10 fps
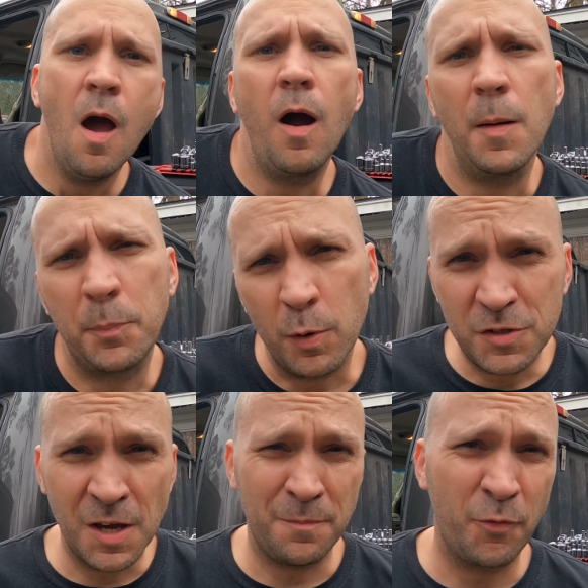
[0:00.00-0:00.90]
All right, pro
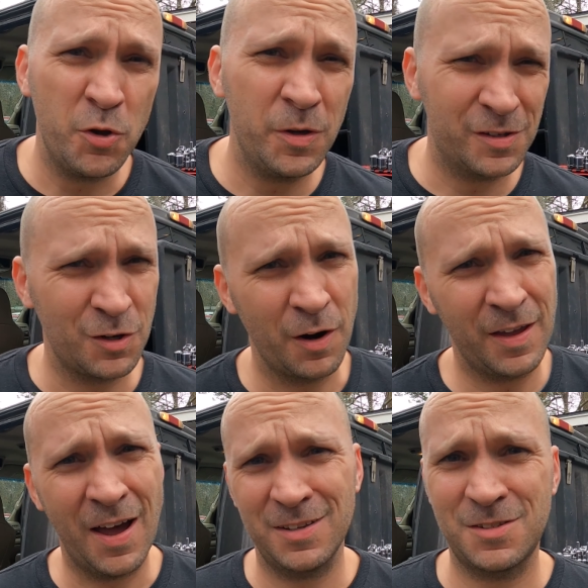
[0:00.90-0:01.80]
tip before you get
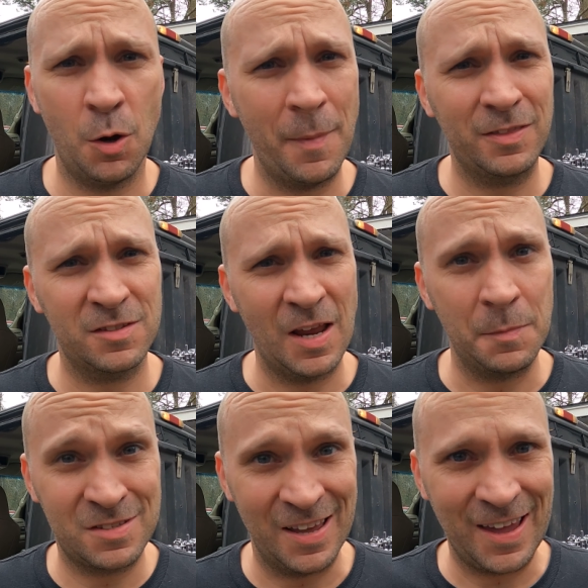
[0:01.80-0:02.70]
started, guys, don't make the
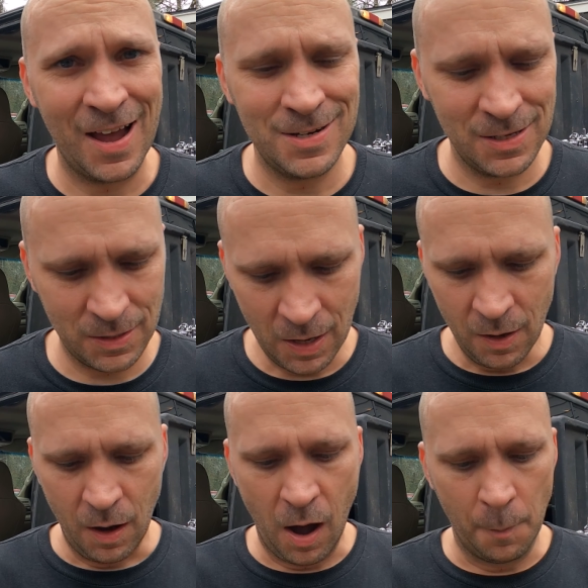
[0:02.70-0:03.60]
same mistake I did.
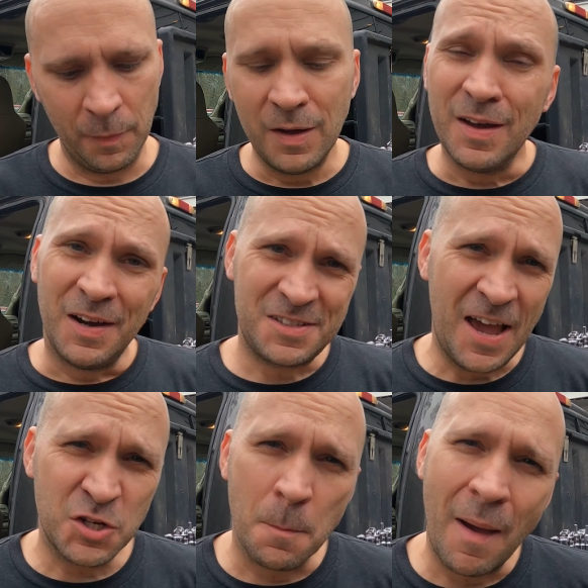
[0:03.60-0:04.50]

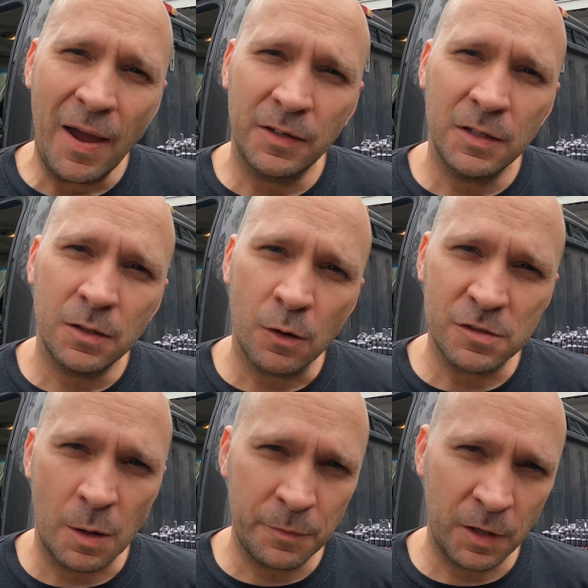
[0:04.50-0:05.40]
Attach a magnet or
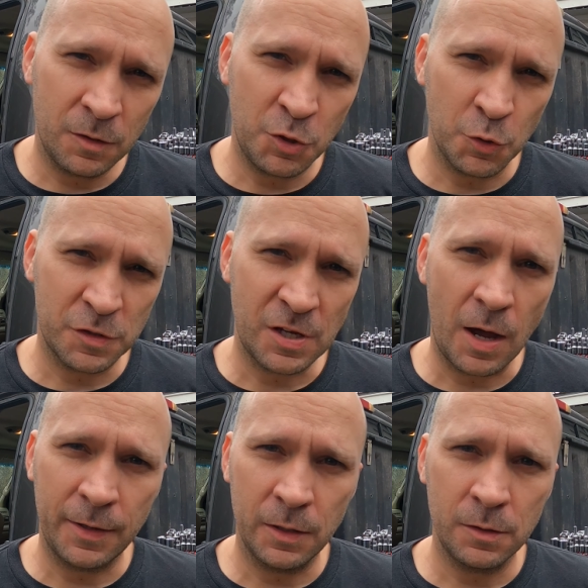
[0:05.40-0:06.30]
something to your
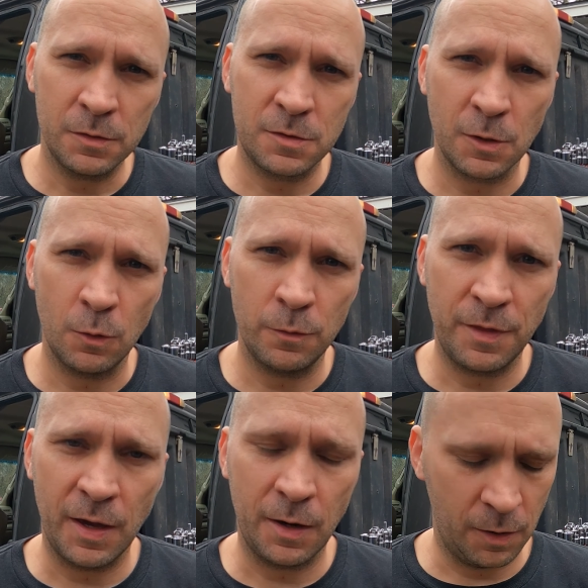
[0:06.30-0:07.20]
socket so
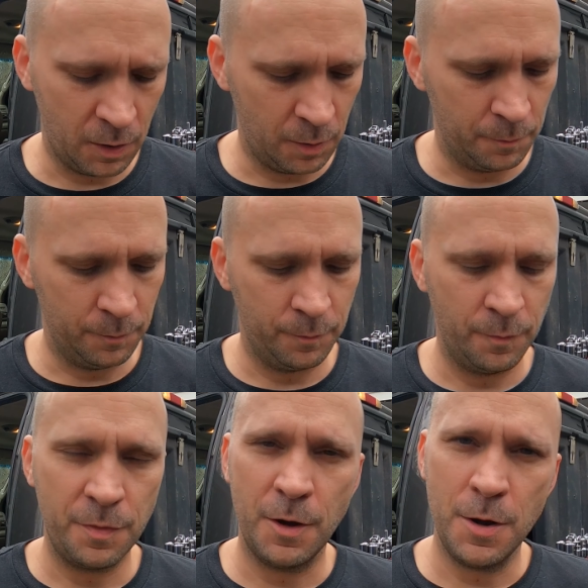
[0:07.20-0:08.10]
that
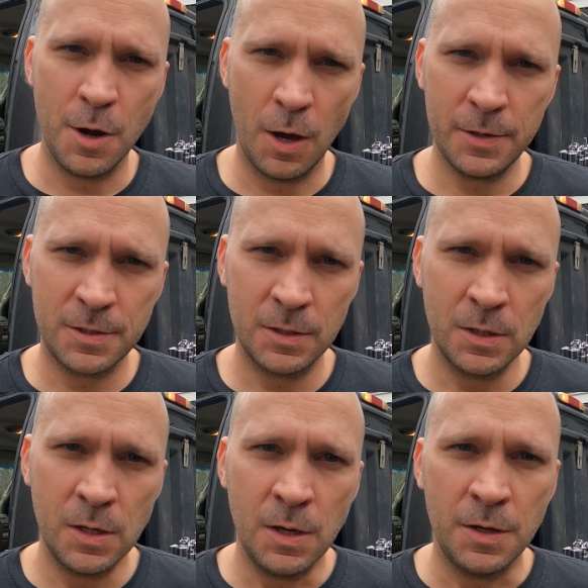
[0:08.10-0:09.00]
the nut
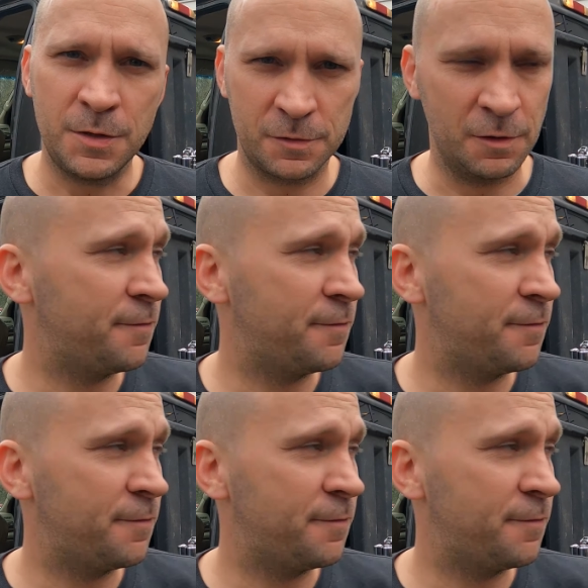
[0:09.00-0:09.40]
doesn't